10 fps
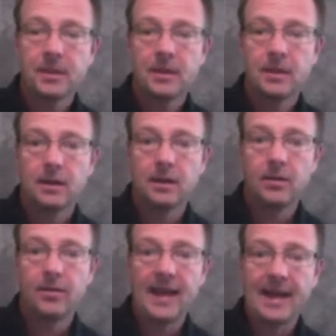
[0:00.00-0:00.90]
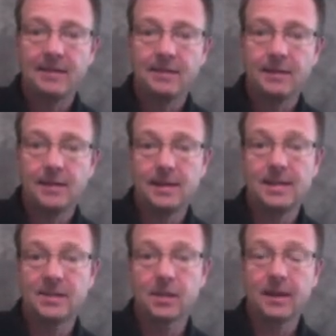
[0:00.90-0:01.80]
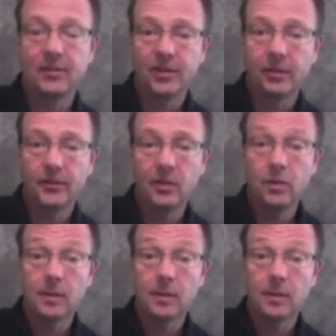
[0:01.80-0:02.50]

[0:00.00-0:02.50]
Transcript: that is on my cell phone,